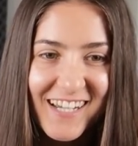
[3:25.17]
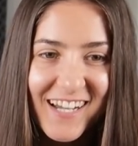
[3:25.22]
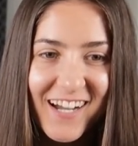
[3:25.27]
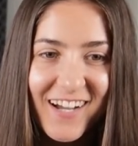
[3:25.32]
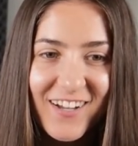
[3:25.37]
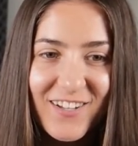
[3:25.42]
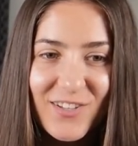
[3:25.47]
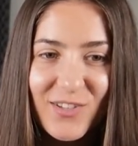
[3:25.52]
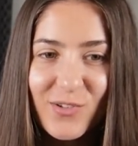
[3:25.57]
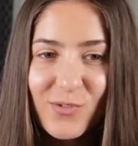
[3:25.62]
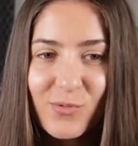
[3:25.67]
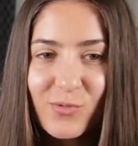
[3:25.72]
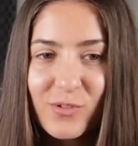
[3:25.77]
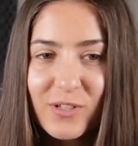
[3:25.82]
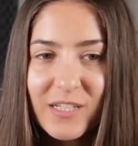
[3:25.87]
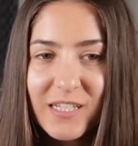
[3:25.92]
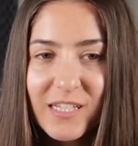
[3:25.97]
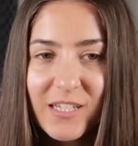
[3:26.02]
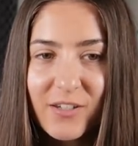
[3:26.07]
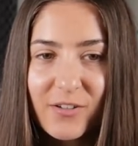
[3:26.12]
Also,
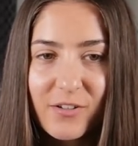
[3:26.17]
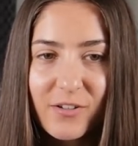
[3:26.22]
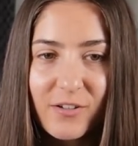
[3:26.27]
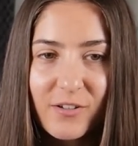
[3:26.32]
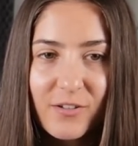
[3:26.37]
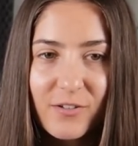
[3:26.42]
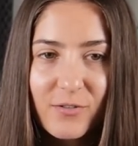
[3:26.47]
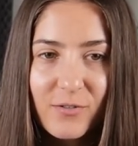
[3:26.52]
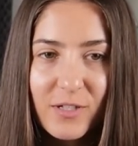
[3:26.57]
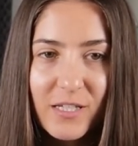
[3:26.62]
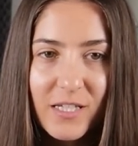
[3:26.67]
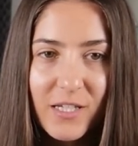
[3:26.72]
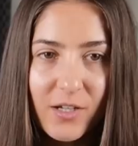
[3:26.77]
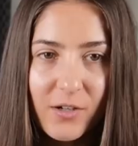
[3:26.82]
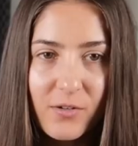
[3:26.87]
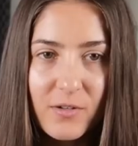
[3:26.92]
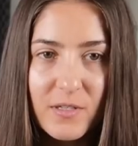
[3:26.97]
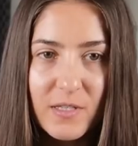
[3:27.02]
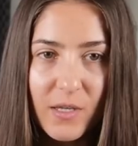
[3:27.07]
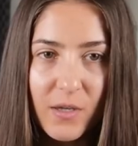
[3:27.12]
rook here. Rook here
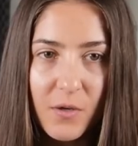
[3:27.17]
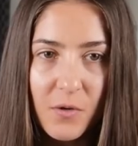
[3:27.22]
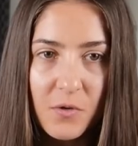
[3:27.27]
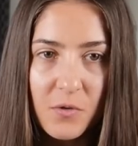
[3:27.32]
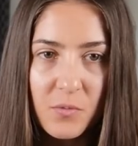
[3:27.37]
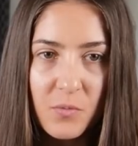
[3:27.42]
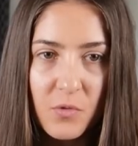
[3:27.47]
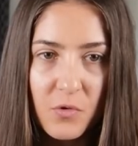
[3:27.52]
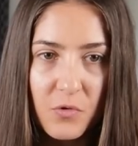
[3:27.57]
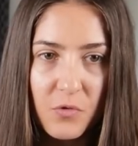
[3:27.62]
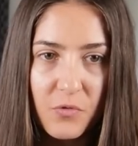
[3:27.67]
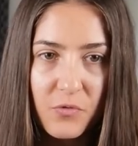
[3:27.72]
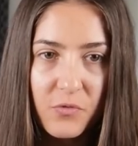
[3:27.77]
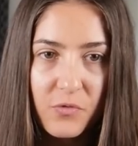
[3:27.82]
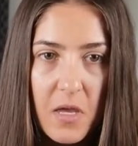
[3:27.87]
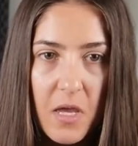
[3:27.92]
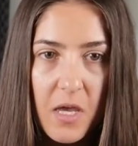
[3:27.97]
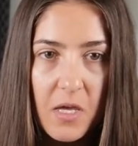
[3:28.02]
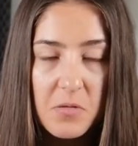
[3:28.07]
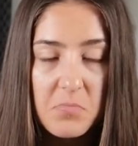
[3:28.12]
is a good move.
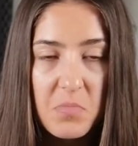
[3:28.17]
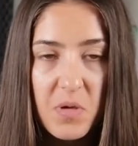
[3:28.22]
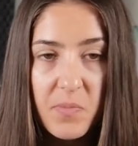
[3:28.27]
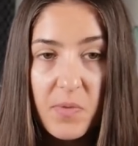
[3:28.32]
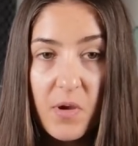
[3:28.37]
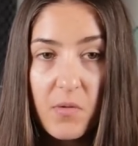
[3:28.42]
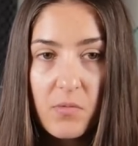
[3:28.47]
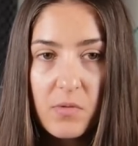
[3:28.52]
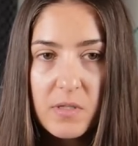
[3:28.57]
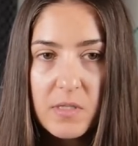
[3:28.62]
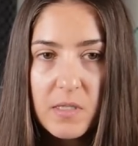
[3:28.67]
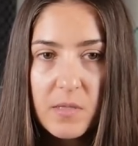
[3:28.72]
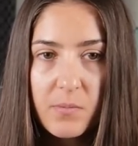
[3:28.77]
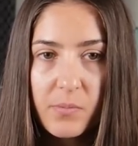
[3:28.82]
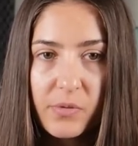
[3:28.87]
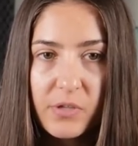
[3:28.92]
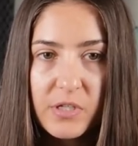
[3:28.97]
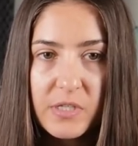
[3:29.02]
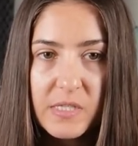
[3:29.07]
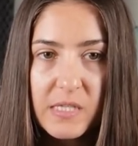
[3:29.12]
And maybe I will
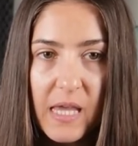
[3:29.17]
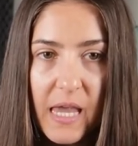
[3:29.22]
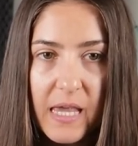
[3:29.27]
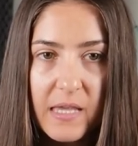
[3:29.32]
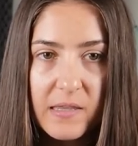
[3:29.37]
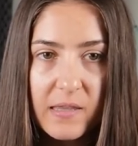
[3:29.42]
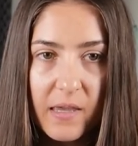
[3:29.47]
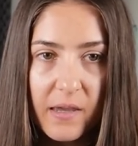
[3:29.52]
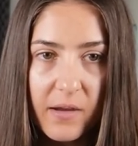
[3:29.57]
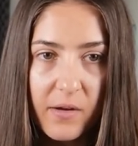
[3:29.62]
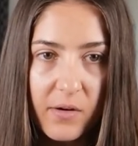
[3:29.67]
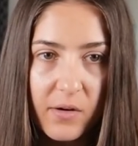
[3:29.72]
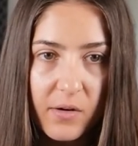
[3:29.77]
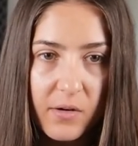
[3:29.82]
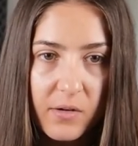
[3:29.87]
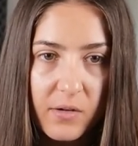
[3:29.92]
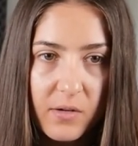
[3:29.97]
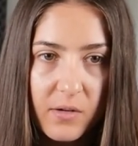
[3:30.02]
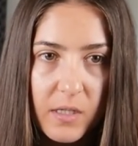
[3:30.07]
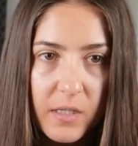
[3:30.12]
simply take there.
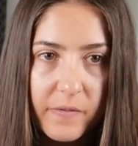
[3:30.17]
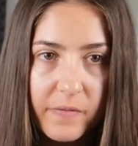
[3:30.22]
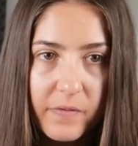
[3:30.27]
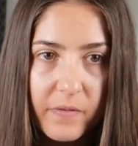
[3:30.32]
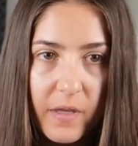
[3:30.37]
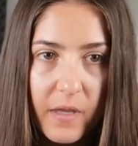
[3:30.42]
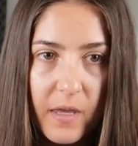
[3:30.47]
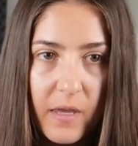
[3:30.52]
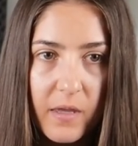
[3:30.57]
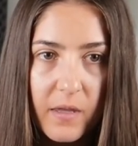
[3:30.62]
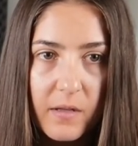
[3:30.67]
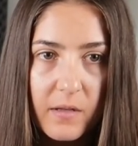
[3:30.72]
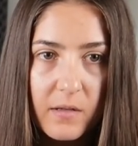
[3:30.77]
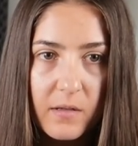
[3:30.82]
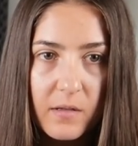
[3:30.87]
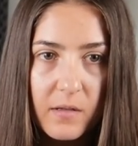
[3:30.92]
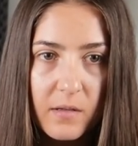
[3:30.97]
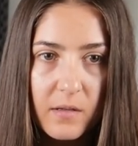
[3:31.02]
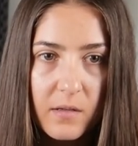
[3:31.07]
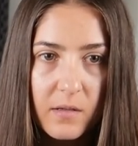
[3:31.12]
And
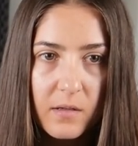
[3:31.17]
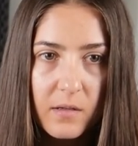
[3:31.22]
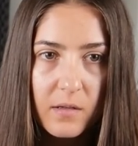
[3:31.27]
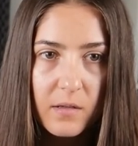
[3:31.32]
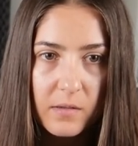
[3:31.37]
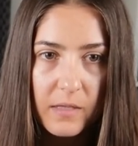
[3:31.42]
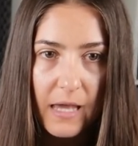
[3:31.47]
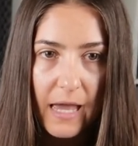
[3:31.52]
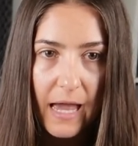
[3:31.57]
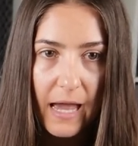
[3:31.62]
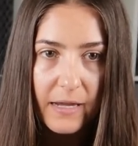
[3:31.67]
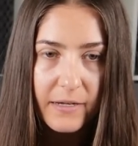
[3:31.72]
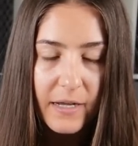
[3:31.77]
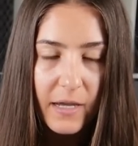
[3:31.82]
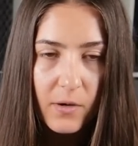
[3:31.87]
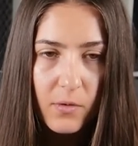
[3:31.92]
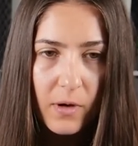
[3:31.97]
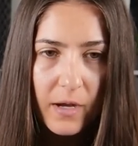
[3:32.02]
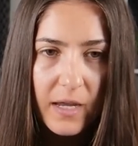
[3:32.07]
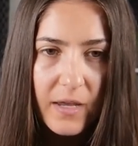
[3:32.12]
then... yeah,
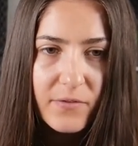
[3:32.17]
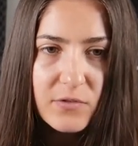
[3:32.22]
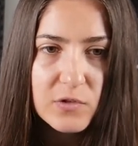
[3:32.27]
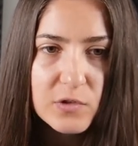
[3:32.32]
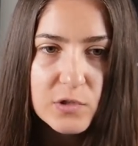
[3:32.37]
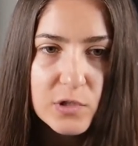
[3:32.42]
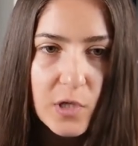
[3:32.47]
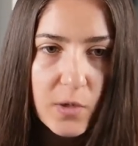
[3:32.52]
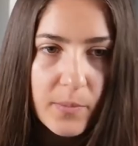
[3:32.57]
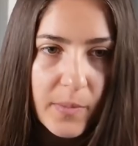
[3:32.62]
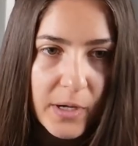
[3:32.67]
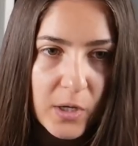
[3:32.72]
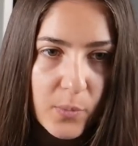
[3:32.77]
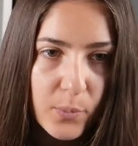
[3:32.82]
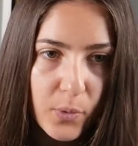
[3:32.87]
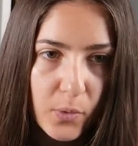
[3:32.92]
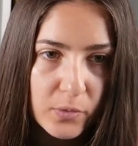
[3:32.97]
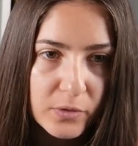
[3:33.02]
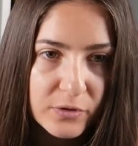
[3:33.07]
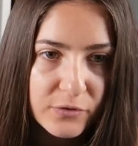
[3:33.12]
now I have to stop my
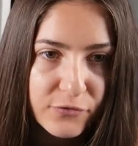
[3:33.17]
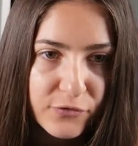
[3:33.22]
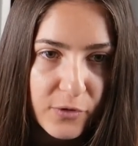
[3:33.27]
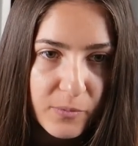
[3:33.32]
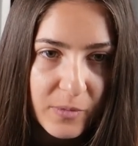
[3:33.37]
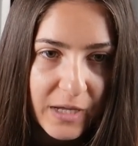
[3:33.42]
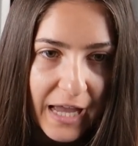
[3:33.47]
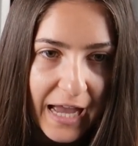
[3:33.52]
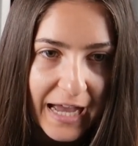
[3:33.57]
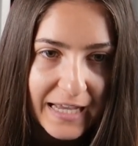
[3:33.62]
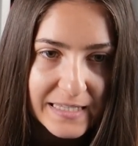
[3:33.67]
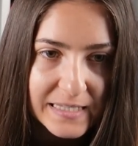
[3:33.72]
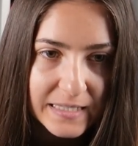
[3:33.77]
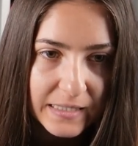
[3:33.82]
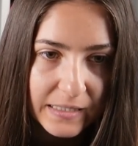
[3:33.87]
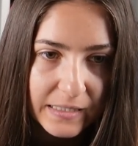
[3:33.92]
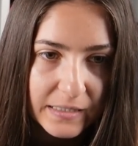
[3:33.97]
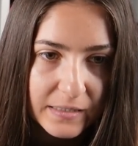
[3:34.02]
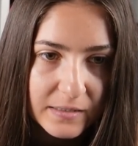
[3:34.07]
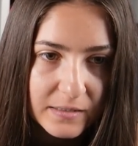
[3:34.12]
opponent from
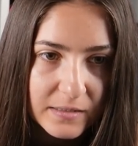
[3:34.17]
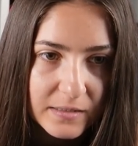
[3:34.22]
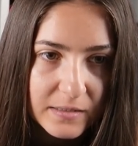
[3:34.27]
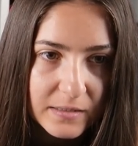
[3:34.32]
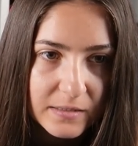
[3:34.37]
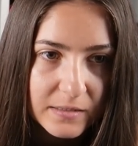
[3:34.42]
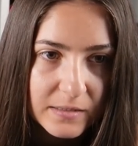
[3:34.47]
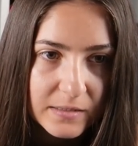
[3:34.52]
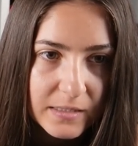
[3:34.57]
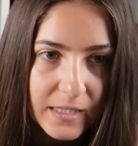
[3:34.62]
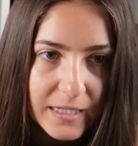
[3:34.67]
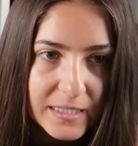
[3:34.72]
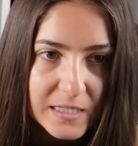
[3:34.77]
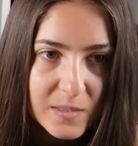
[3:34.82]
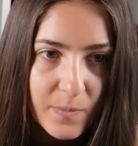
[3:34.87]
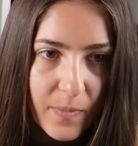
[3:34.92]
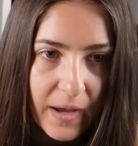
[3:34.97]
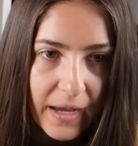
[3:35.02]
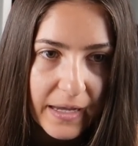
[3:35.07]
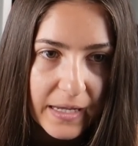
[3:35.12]
castling. That's
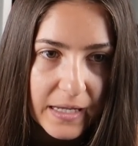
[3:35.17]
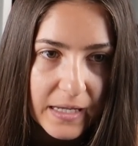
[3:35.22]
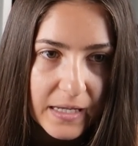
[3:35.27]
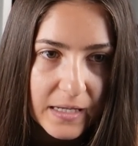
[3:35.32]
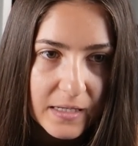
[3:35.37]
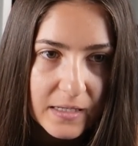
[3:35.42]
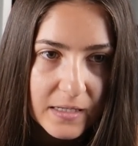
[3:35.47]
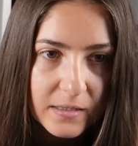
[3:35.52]
my